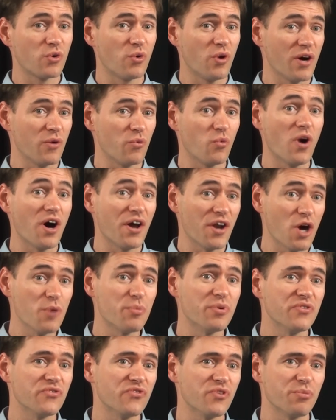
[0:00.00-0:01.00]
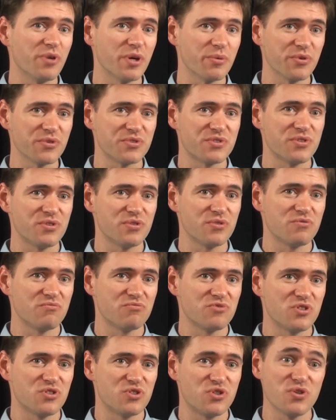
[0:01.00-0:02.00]
quite wide open for people to,
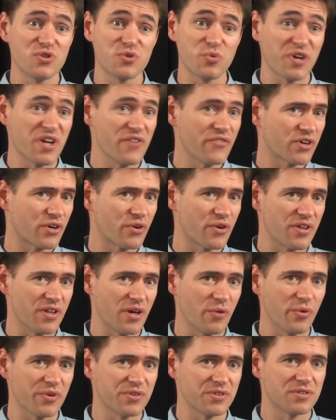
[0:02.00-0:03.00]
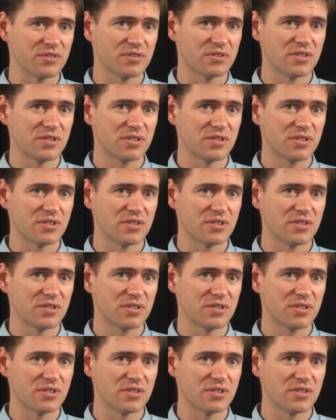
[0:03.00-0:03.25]
to choose whatever career they wanted.